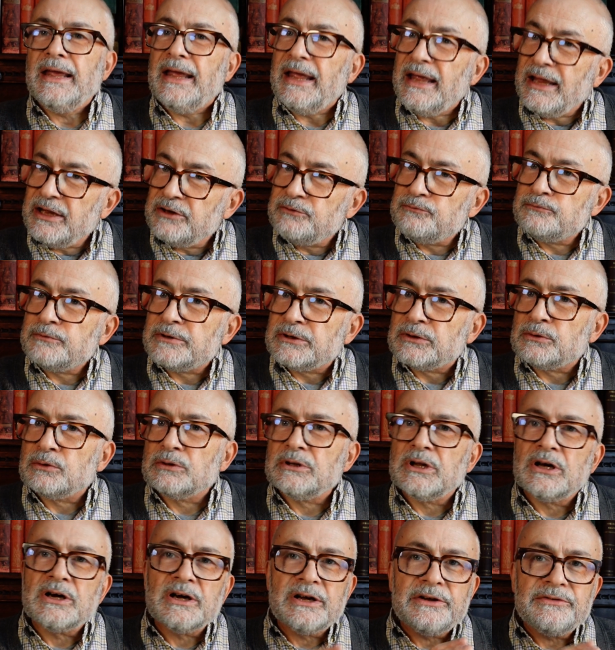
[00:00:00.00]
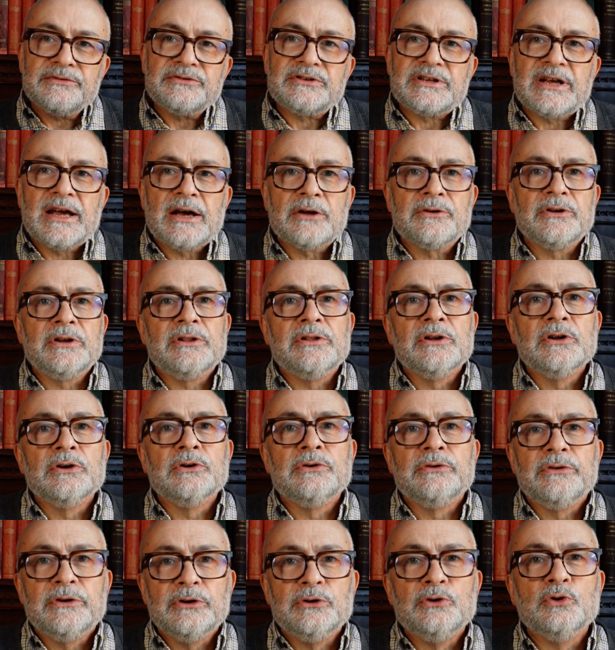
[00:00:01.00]
in real life down in
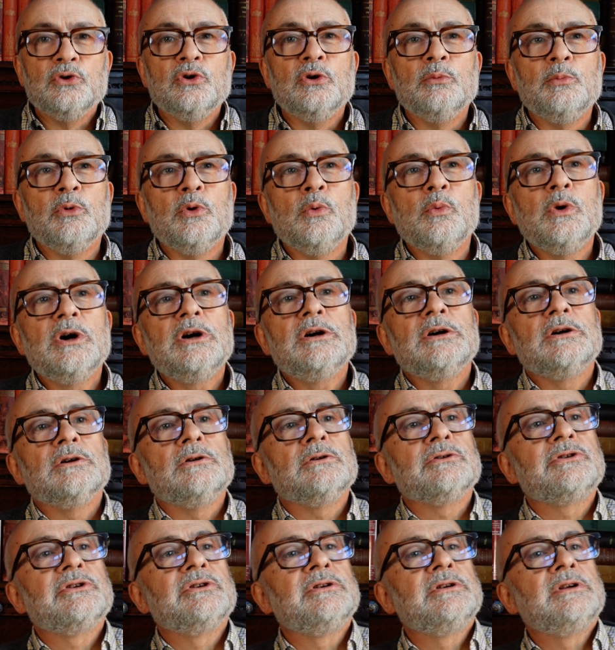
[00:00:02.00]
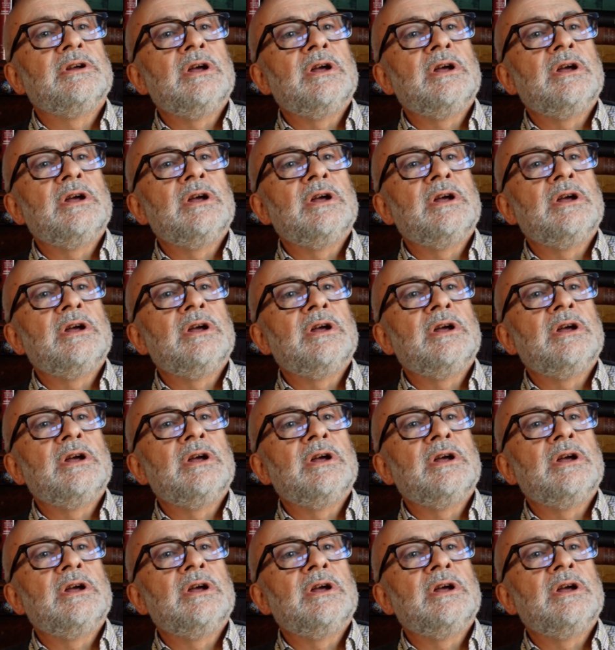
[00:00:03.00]
the normal world.